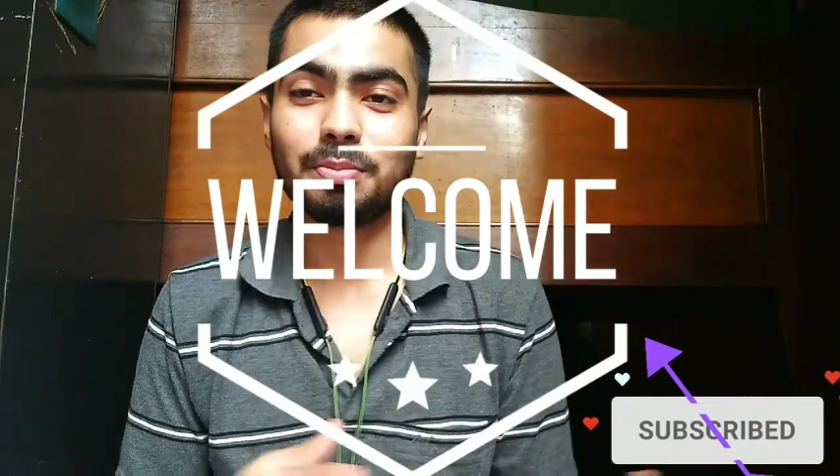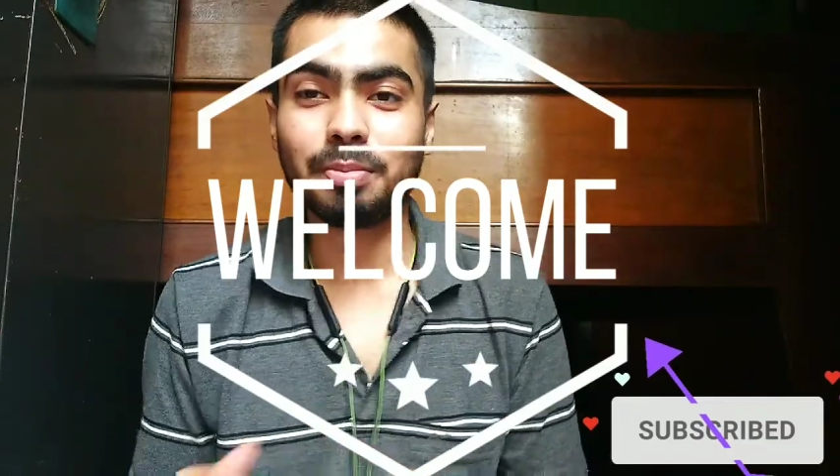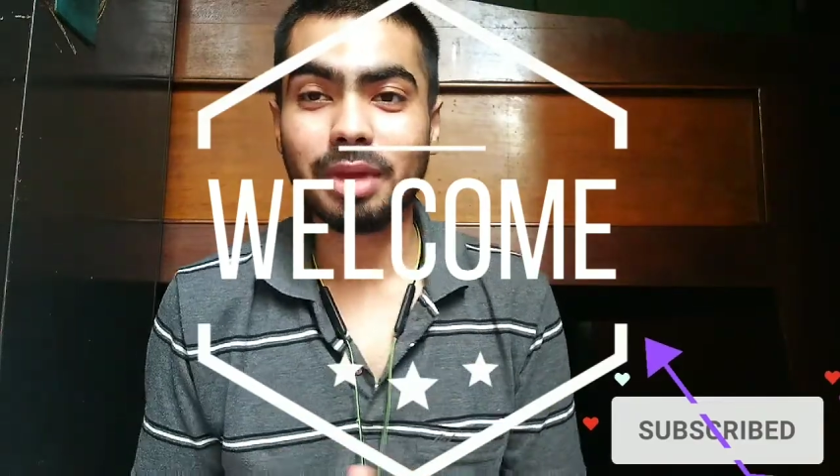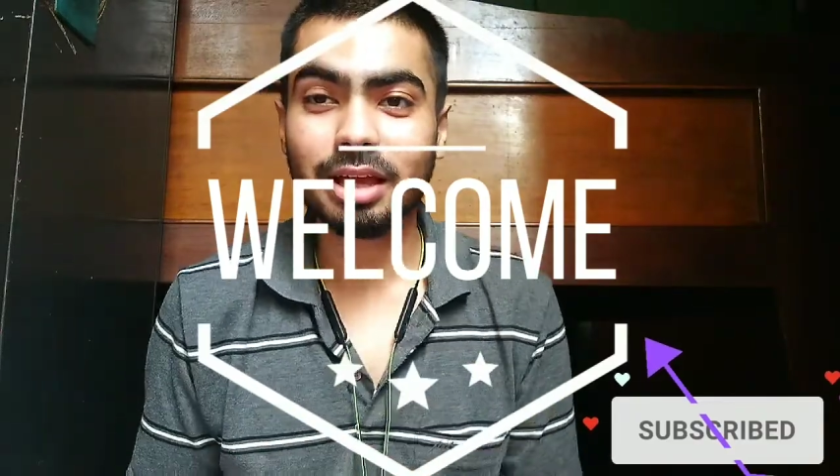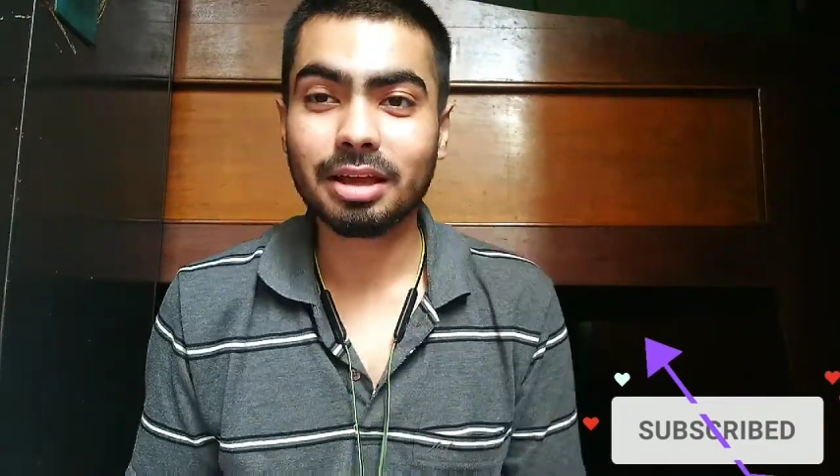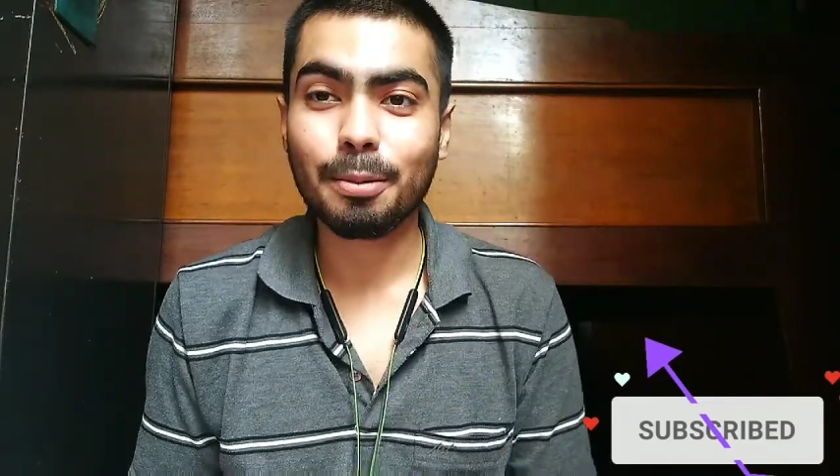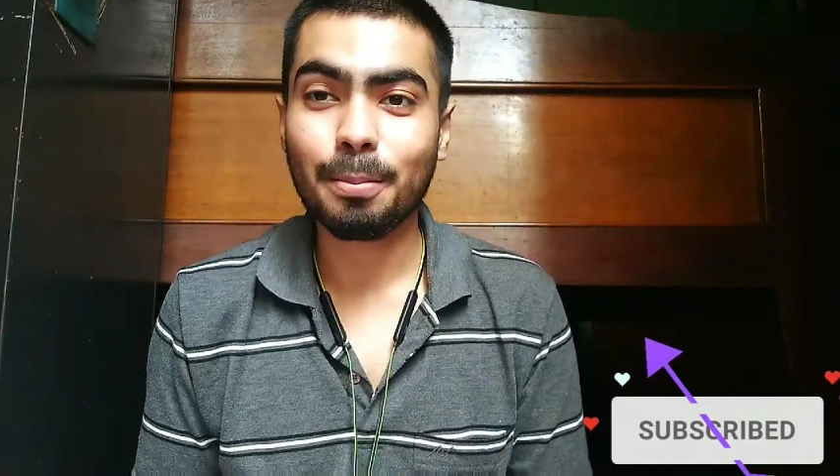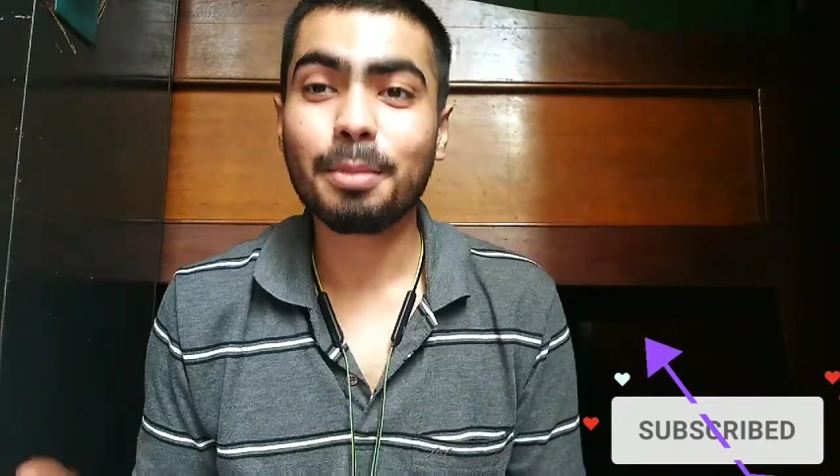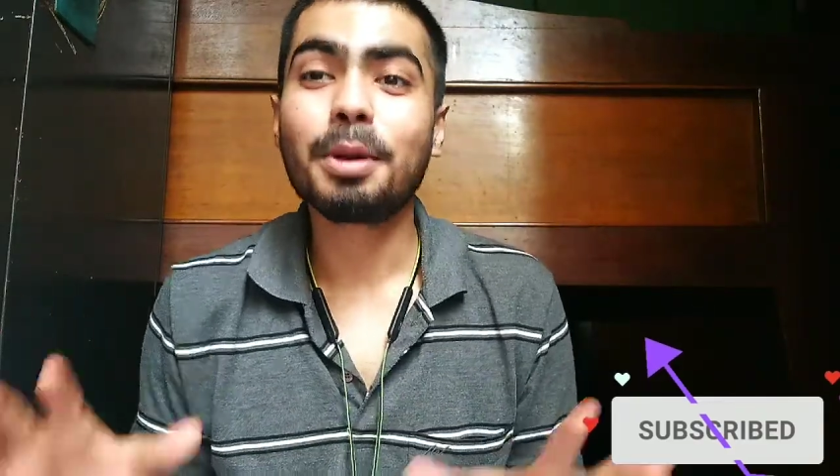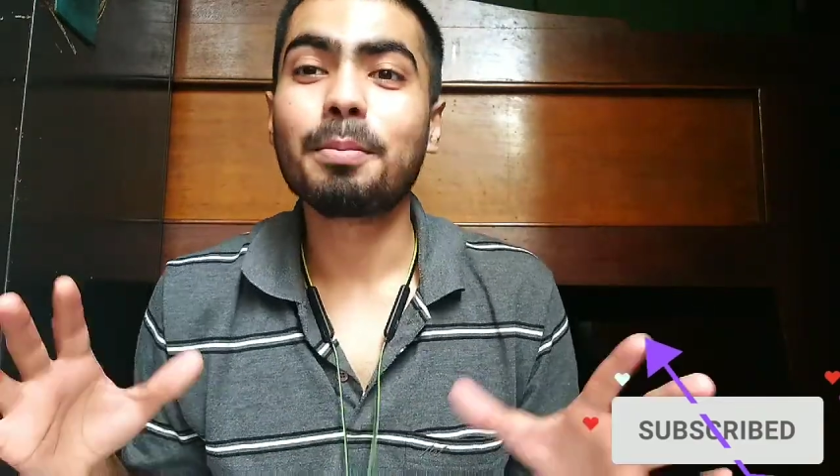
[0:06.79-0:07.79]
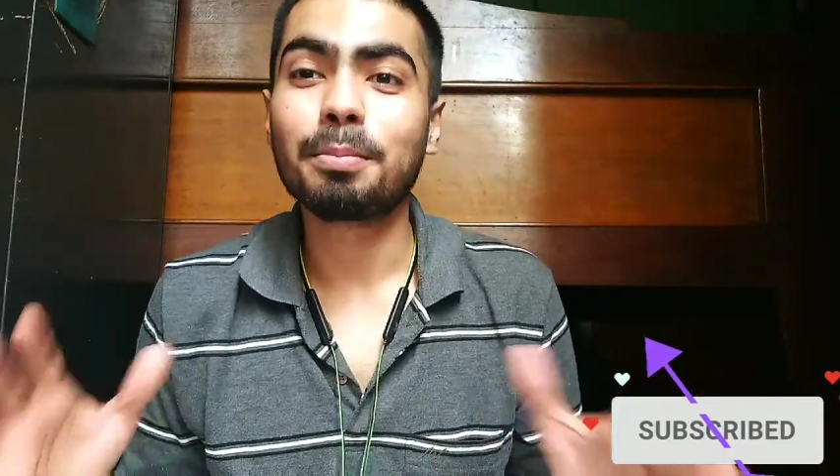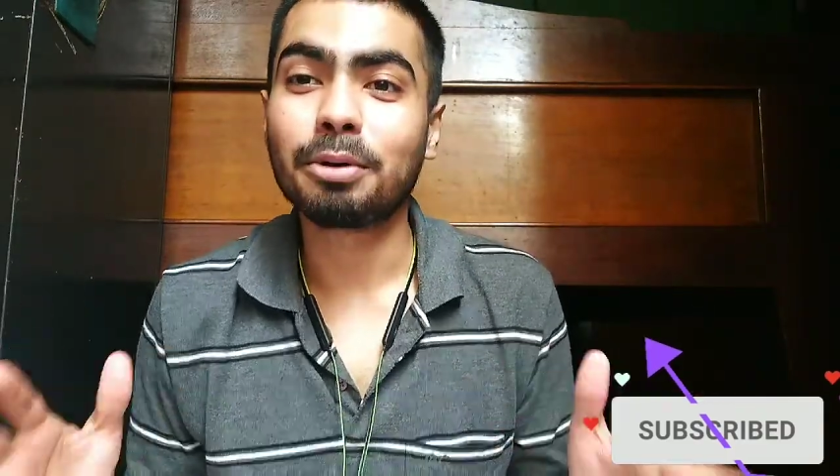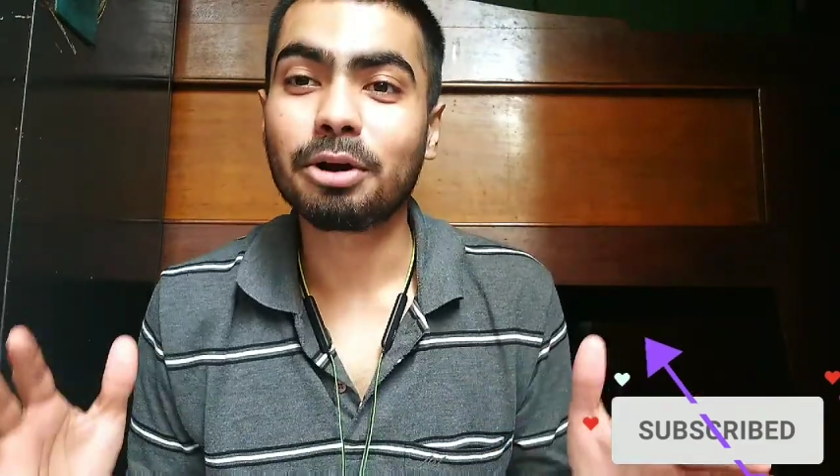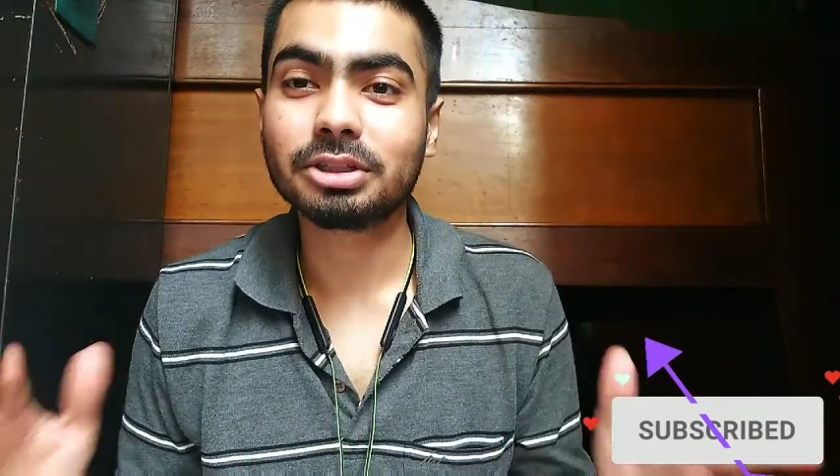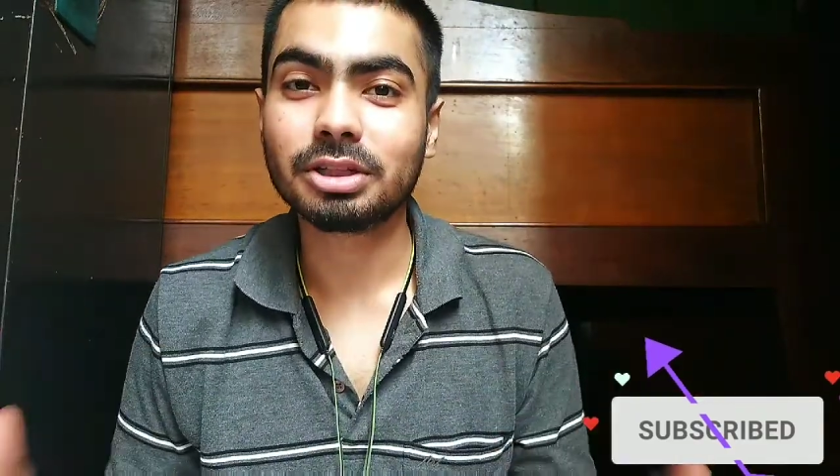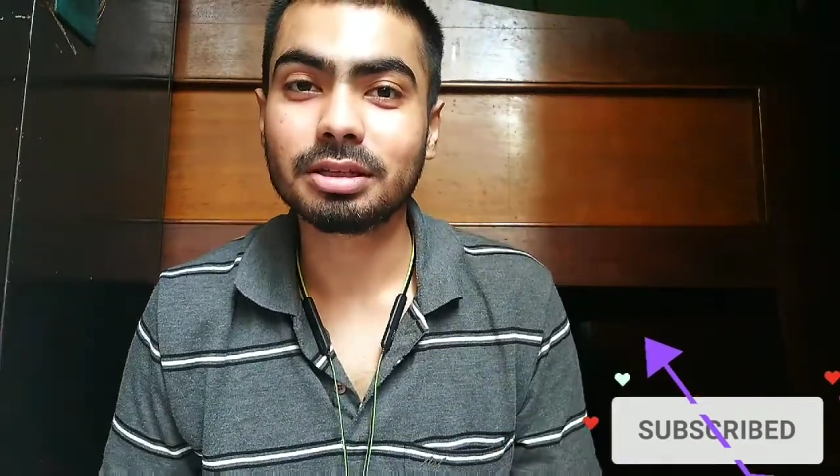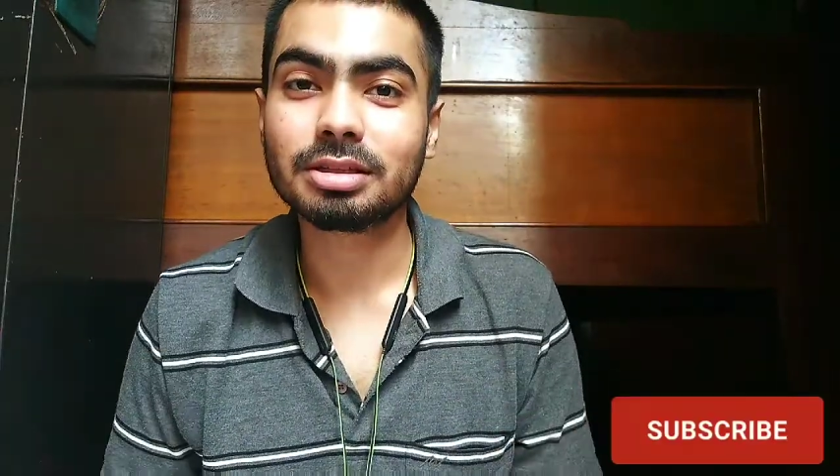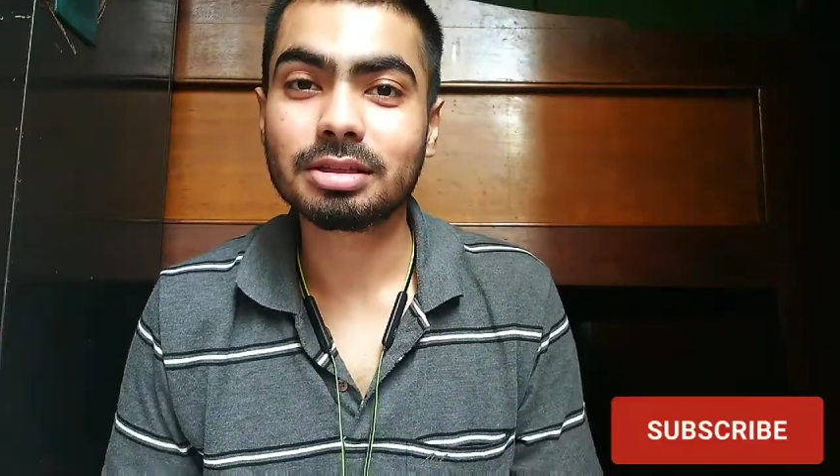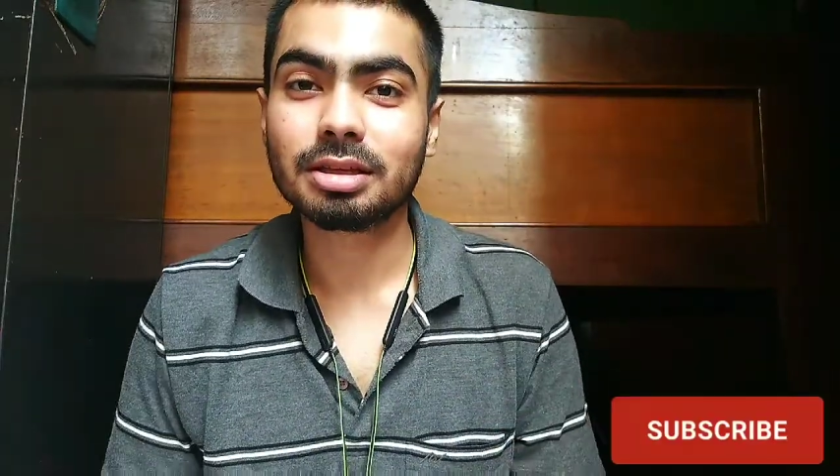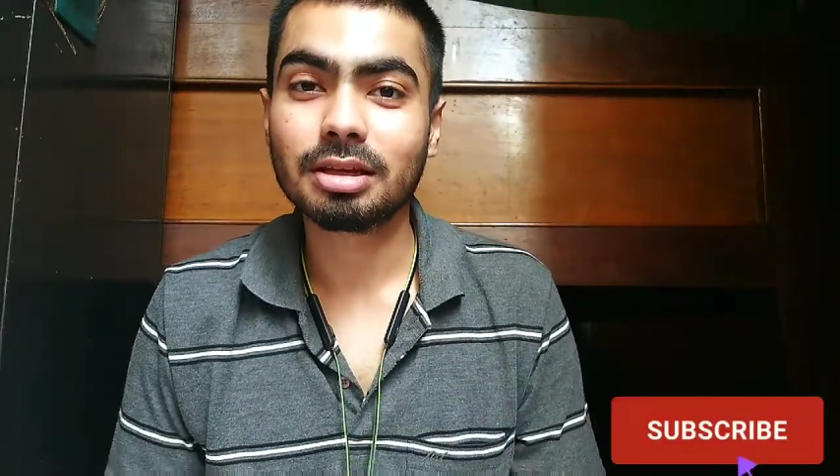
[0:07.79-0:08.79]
makeup brushes.